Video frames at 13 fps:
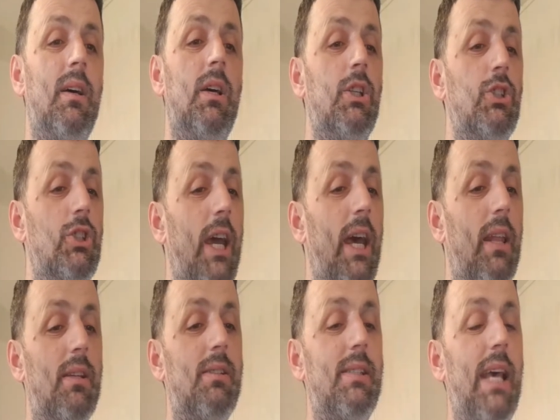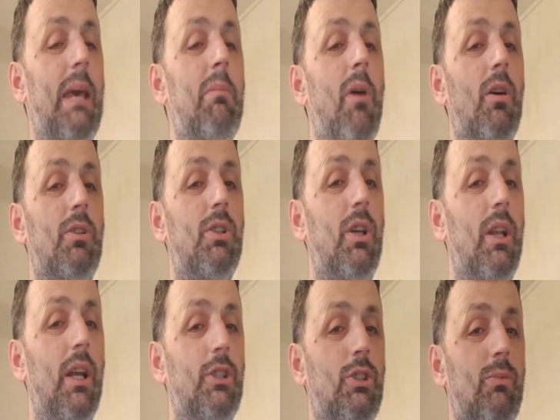share the same
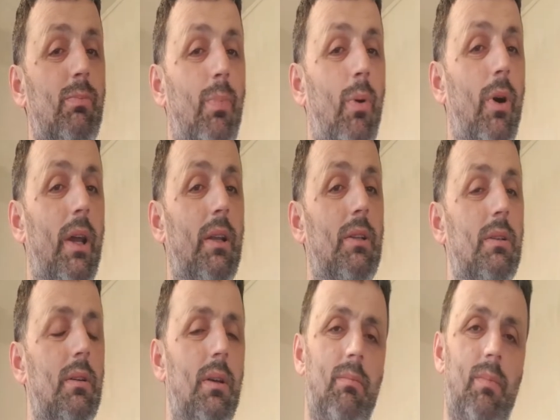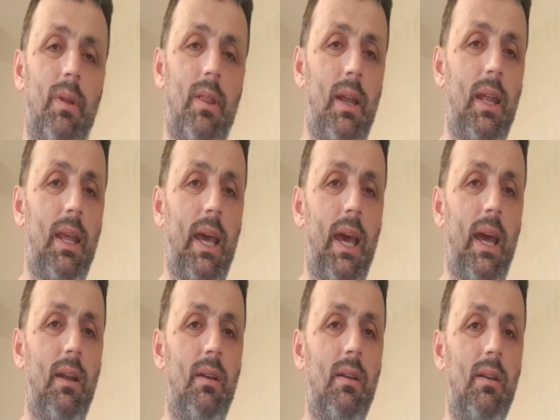articulation point, but then
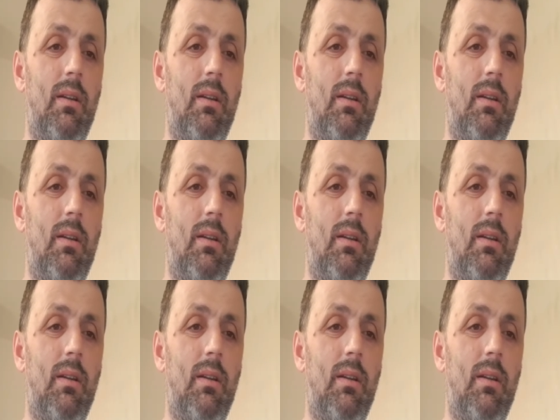again,